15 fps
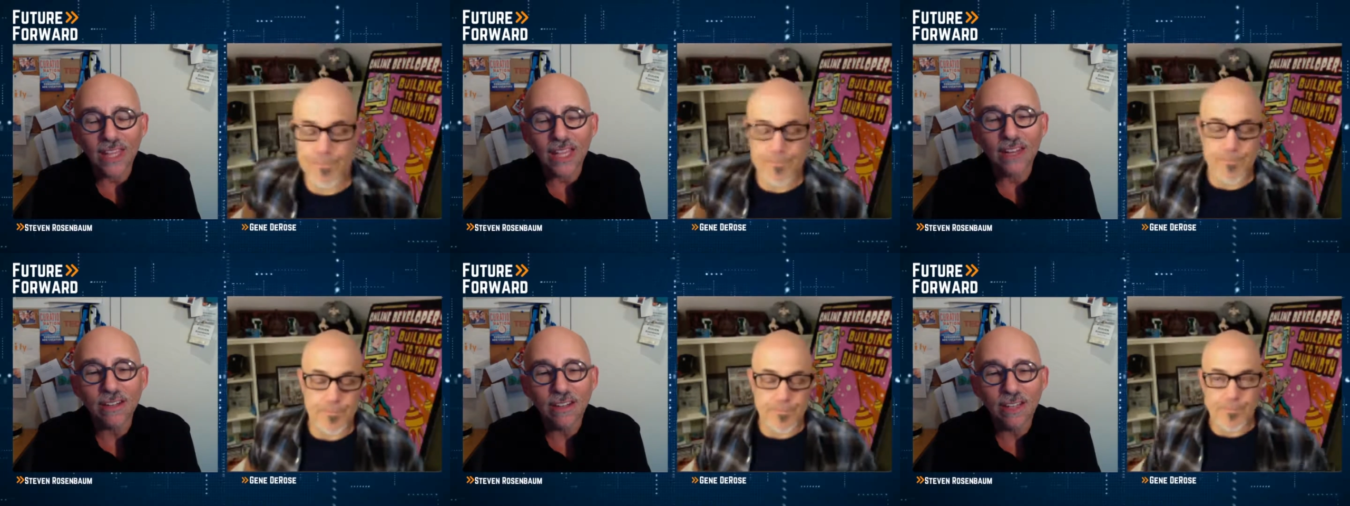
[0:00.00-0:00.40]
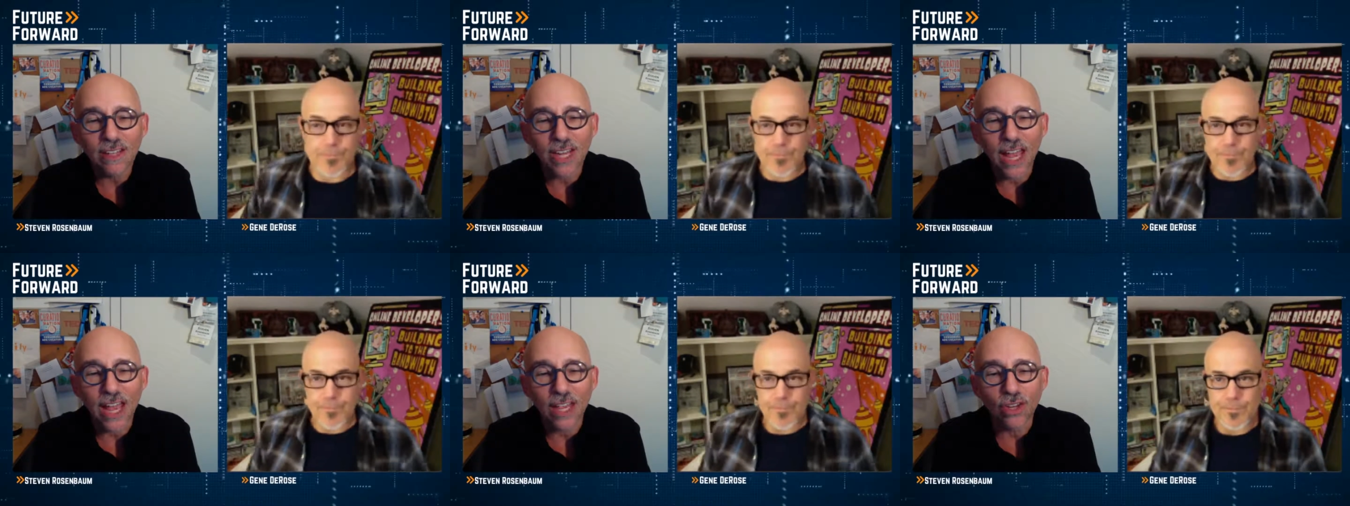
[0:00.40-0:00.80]
Speaker 1: the end of the
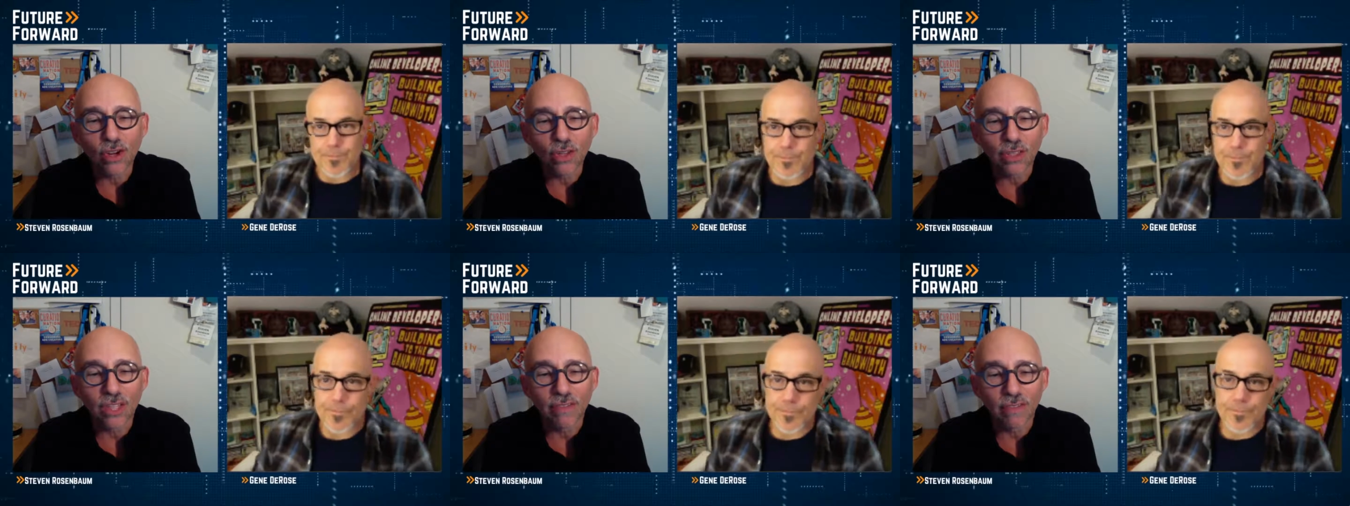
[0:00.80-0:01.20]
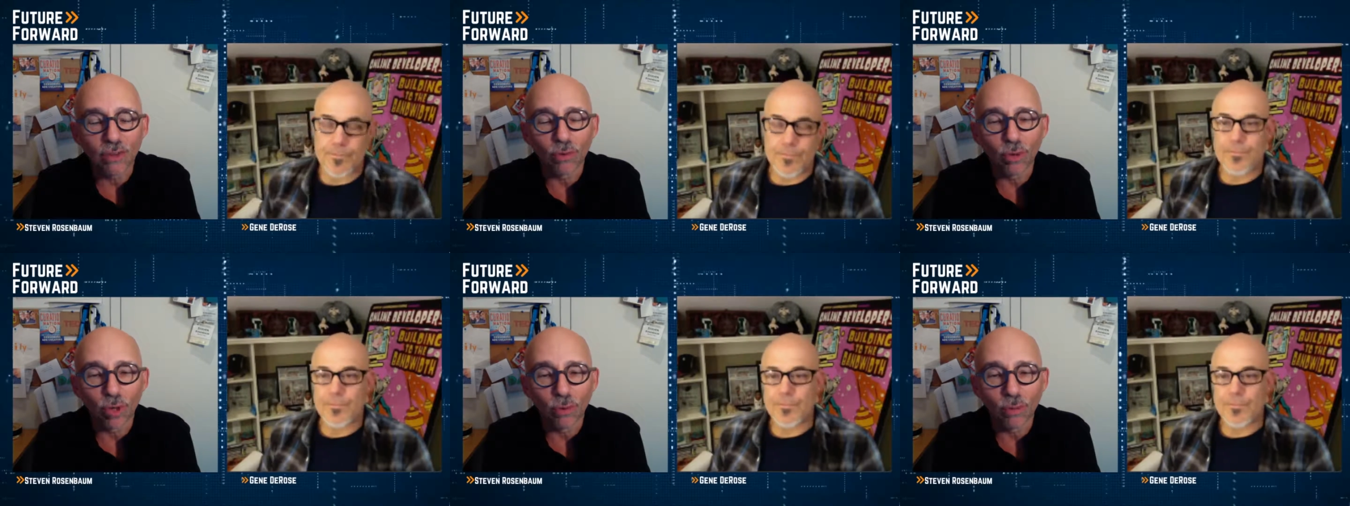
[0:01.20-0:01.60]
day your
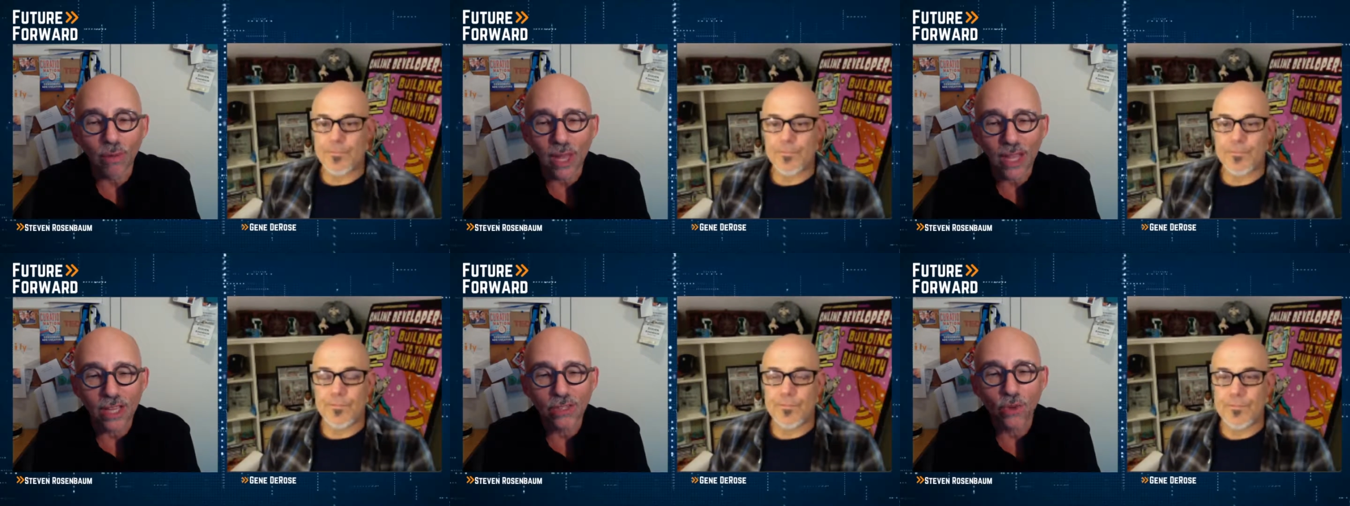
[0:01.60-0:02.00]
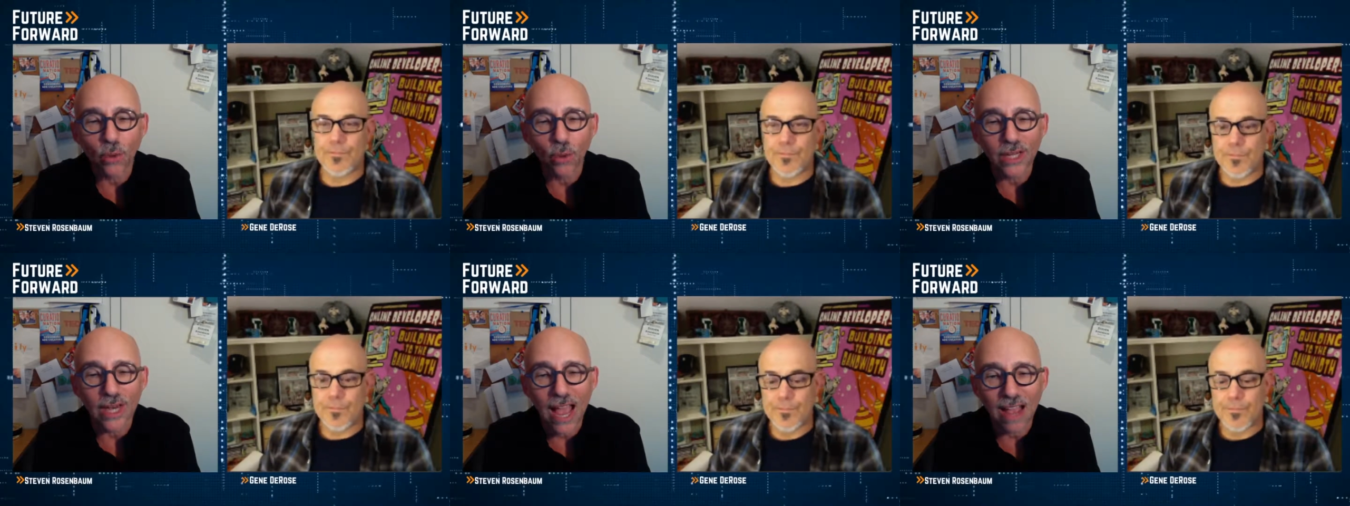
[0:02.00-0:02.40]
living room is
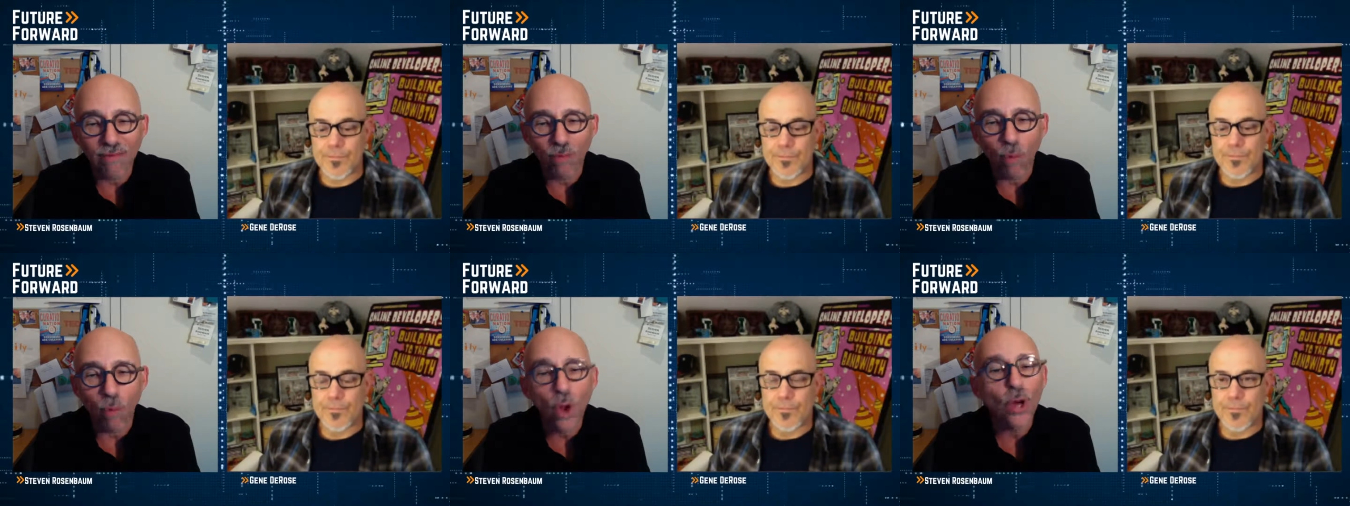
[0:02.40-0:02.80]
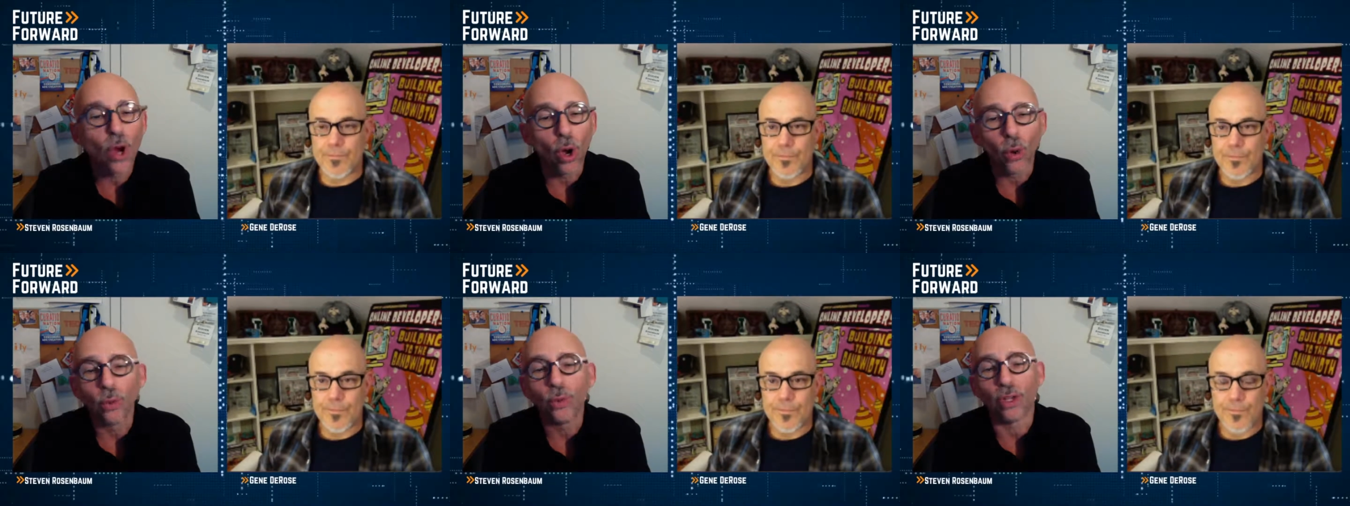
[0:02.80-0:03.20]
going to have one
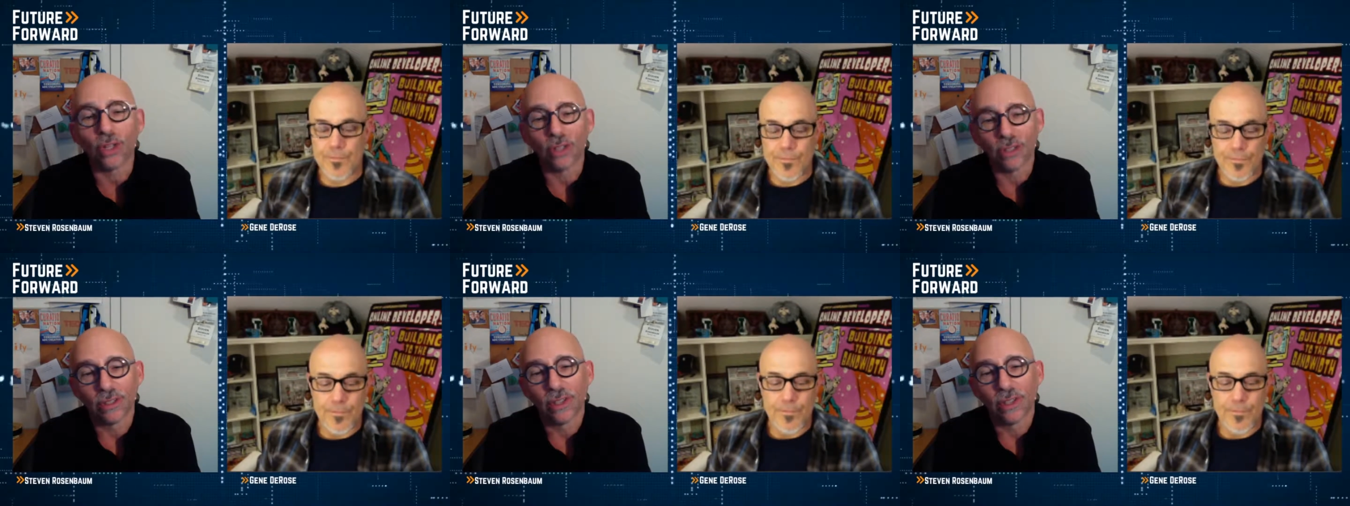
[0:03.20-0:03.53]
owner,